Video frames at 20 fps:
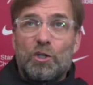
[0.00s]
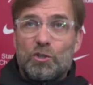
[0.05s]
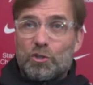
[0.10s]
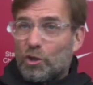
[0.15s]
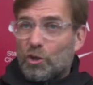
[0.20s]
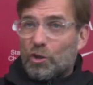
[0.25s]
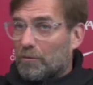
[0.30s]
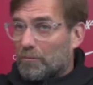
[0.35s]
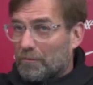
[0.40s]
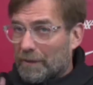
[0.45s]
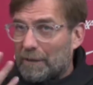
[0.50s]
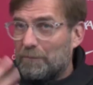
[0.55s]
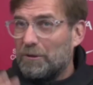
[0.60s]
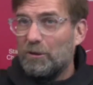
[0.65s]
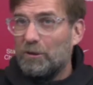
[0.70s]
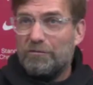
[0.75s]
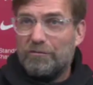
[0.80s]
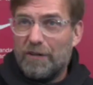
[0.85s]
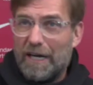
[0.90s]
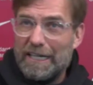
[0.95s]
So
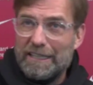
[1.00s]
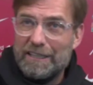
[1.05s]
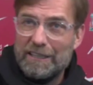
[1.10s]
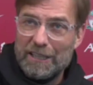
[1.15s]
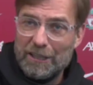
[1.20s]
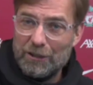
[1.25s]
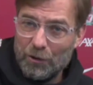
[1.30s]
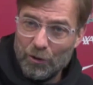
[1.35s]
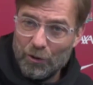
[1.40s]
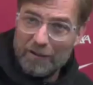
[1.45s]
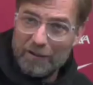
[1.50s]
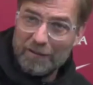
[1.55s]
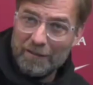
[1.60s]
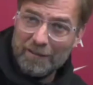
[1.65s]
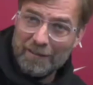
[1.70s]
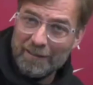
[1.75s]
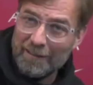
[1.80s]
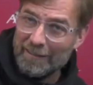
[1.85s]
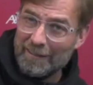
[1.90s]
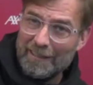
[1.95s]
maybe you find
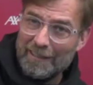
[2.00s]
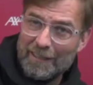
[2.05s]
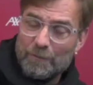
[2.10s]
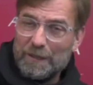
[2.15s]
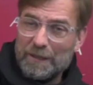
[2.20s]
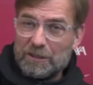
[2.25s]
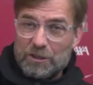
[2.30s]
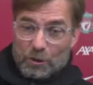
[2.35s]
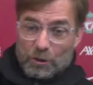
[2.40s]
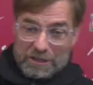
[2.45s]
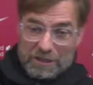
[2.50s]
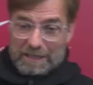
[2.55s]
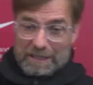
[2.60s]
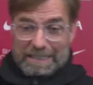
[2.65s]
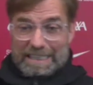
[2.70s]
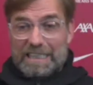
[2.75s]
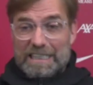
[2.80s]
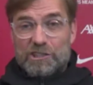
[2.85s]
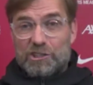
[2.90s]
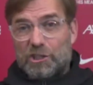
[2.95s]
so it's the
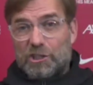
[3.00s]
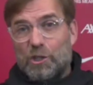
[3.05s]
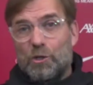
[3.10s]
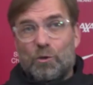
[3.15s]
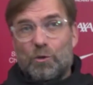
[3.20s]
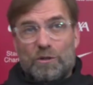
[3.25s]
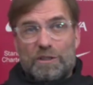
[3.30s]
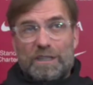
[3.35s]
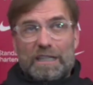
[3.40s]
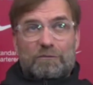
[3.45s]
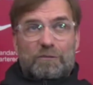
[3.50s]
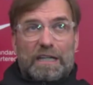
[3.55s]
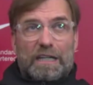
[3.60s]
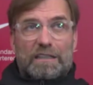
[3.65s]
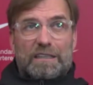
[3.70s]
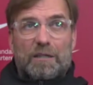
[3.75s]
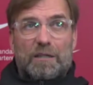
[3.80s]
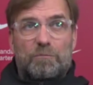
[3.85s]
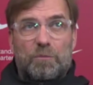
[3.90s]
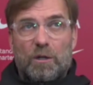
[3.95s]
years ago that we
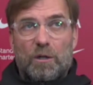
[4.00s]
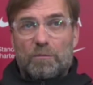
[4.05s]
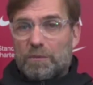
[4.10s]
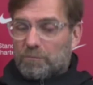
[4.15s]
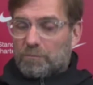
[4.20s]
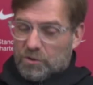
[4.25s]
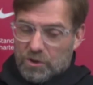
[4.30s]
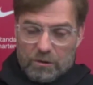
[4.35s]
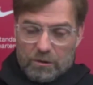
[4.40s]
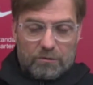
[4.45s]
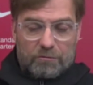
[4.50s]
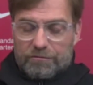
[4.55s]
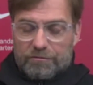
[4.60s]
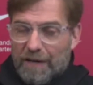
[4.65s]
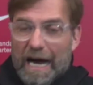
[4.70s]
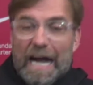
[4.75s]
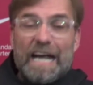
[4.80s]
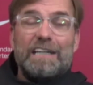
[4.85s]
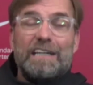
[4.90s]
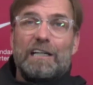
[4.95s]
had that problem. So
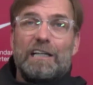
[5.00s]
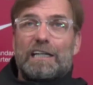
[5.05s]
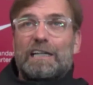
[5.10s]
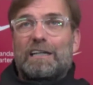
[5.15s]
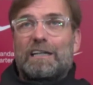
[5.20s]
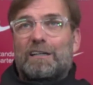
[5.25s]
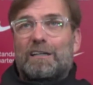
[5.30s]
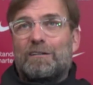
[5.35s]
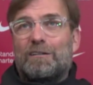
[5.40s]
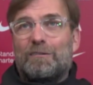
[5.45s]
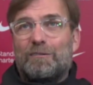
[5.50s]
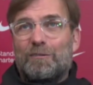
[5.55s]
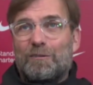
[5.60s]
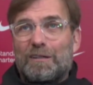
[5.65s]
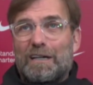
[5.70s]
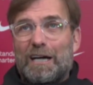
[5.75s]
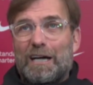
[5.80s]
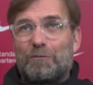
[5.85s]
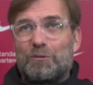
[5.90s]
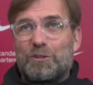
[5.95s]
finally,
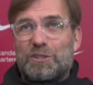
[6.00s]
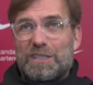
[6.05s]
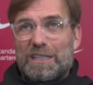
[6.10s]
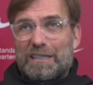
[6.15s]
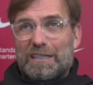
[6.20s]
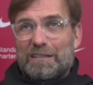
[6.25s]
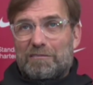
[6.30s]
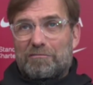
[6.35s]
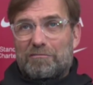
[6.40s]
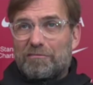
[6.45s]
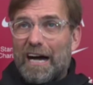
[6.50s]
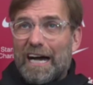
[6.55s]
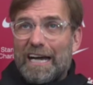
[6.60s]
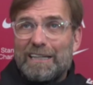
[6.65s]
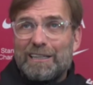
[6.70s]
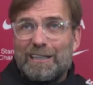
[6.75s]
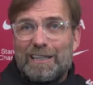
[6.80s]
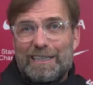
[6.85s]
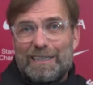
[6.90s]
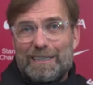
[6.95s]
I would say,
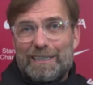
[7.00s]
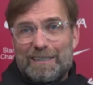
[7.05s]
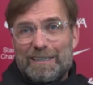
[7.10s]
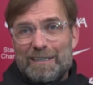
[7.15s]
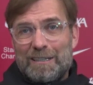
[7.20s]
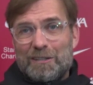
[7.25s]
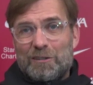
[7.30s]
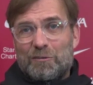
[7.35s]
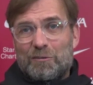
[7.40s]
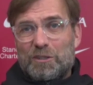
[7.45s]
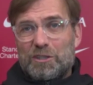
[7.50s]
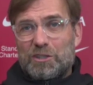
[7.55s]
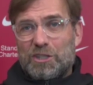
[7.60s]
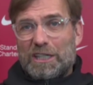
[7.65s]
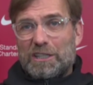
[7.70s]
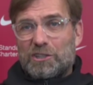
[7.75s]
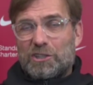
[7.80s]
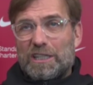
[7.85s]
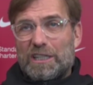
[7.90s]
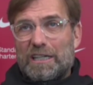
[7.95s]
finally, we
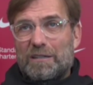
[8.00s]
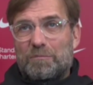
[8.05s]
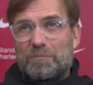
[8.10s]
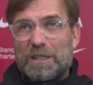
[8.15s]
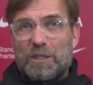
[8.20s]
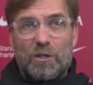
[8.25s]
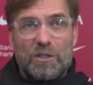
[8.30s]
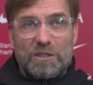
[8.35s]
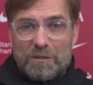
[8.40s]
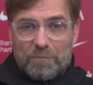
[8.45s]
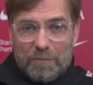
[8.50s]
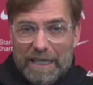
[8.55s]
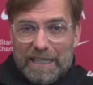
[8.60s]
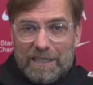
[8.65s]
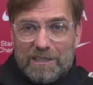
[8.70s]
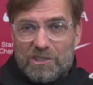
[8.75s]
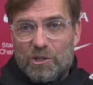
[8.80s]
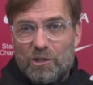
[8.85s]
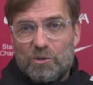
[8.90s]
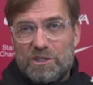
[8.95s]
changed that because it
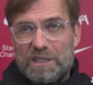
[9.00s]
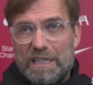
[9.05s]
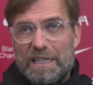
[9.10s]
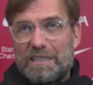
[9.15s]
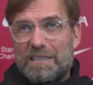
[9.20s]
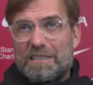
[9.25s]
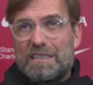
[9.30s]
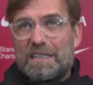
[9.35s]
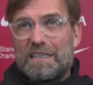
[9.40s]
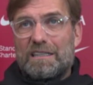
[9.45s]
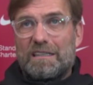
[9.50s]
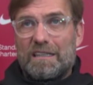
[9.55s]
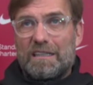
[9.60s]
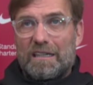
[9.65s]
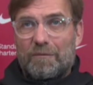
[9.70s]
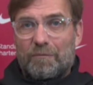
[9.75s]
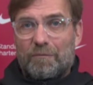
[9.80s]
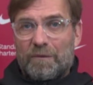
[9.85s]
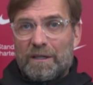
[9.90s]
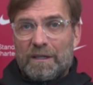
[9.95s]
makes no sense. And
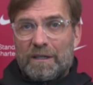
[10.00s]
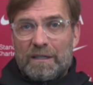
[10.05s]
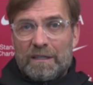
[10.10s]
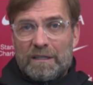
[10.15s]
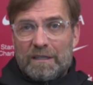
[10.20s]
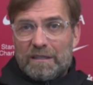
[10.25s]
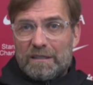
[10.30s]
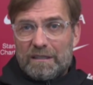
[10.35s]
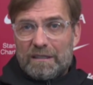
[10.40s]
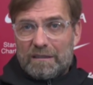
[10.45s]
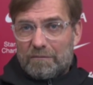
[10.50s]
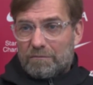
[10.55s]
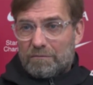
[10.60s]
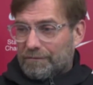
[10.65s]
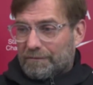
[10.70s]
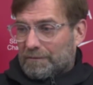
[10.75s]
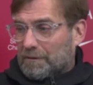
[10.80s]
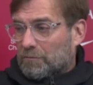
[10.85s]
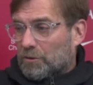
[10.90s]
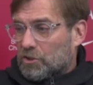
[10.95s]

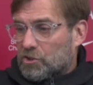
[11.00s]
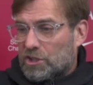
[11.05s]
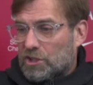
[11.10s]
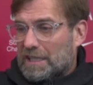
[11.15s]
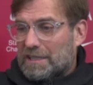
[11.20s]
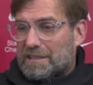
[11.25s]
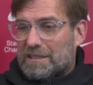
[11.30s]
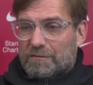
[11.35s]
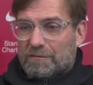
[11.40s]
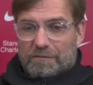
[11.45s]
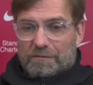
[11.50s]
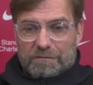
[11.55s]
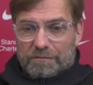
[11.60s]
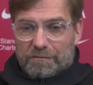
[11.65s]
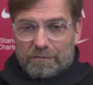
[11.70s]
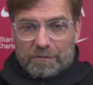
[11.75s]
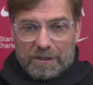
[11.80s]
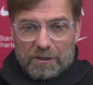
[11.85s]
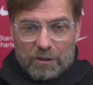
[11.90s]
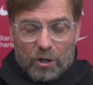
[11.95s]
it was just
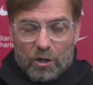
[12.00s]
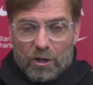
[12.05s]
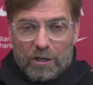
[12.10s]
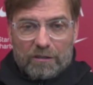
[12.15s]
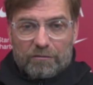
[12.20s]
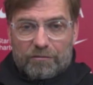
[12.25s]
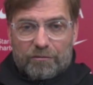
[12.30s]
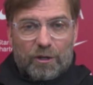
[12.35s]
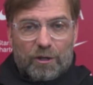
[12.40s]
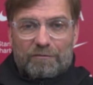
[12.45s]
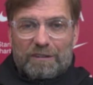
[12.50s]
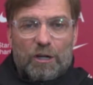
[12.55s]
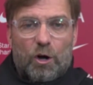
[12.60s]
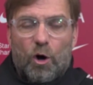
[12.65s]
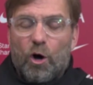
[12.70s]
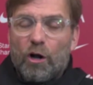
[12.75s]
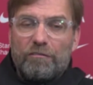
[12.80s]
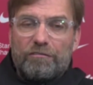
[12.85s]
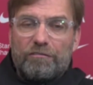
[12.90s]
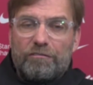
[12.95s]
with all the
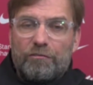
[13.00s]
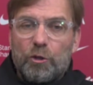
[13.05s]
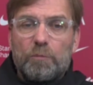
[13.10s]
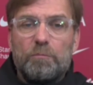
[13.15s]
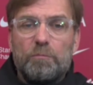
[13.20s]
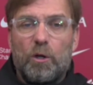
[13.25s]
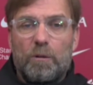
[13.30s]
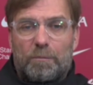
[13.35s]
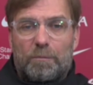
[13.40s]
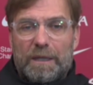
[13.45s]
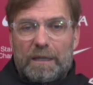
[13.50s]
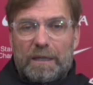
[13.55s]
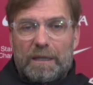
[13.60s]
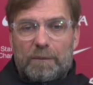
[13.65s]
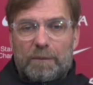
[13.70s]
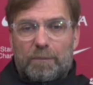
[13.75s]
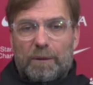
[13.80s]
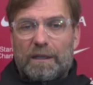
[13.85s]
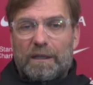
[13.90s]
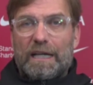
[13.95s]
all football
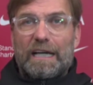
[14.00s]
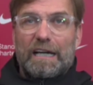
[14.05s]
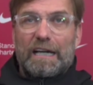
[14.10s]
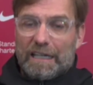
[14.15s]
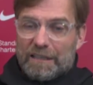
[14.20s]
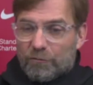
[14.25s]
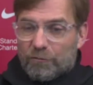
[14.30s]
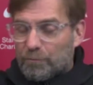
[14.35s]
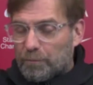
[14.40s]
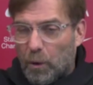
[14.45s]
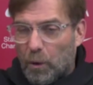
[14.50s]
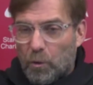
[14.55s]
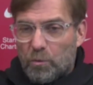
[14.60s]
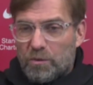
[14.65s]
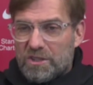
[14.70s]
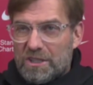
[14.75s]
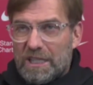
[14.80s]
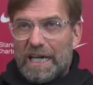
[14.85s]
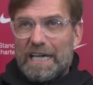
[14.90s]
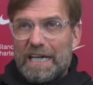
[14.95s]
people and
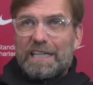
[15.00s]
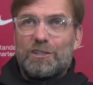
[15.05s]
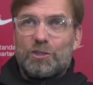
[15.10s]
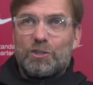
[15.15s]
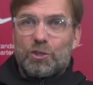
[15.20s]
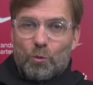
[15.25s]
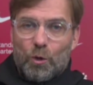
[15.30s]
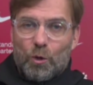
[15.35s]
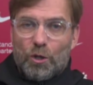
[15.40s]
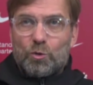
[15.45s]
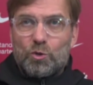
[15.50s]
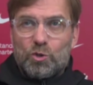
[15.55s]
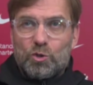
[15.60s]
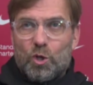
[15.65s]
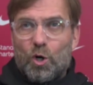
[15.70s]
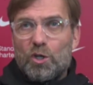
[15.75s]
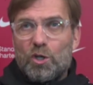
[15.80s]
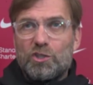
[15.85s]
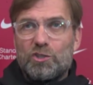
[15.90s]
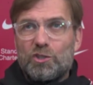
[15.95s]
both sides, the one who
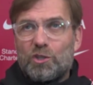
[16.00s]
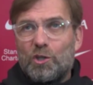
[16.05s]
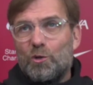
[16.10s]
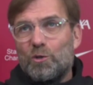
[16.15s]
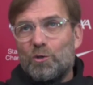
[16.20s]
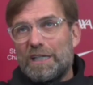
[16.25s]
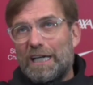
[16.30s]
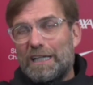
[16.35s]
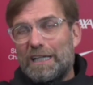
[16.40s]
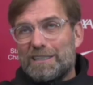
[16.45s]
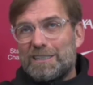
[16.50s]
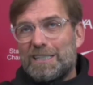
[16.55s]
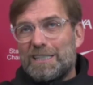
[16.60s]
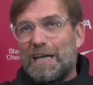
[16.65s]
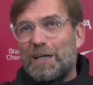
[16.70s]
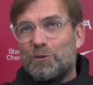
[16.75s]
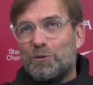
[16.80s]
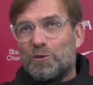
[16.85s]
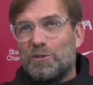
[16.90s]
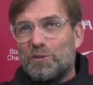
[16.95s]
scores the goal and the
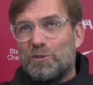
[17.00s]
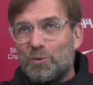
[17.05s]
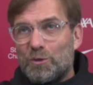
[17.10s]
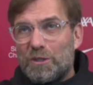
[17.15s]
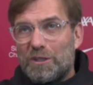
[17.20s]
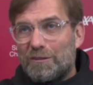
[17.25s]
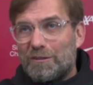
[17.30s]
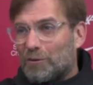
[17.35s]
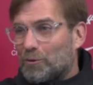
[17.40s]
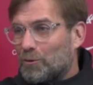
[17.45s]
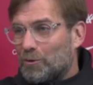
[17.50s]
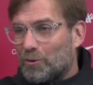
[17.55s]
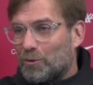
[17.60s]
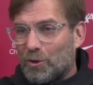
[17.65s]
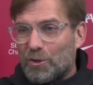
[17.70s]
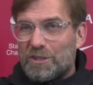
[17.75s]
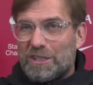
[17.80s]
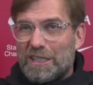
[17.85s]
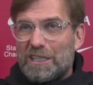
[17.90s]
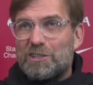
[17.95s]
side who
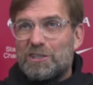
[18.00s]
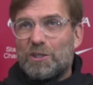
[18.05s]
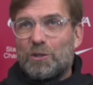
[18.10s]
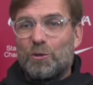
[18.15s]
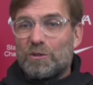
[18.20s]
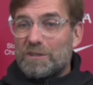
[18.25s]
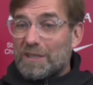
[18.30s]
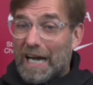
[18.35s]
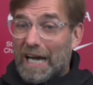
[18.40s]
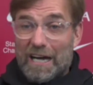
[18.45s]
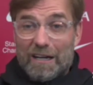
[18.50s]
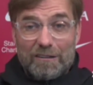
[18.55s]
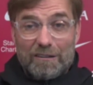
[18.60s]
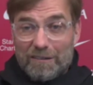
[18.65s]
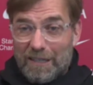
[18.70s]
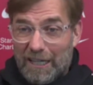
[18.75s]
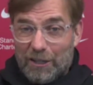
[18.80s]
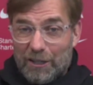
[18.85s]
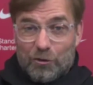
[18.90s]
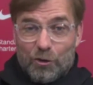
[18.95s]
concedes the goals,
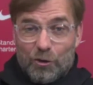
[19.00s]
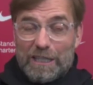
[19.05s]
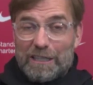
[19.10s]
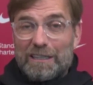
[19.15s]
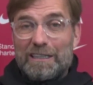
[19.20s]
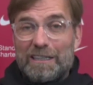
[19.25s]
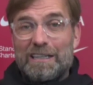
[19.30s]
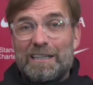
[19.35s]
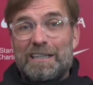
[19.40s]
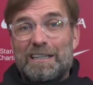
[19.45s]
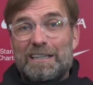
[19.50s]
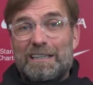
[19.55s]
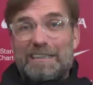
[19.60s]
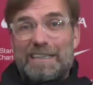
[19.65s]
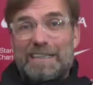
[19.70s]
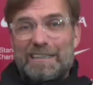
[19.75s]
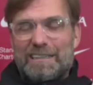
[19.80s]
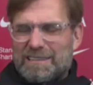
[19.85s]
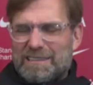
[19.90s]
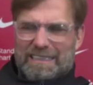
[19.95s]
agree
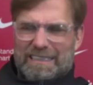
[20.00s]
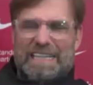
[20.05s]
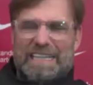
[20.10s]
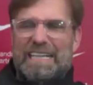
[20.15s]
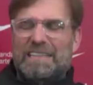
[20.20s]
that it's like,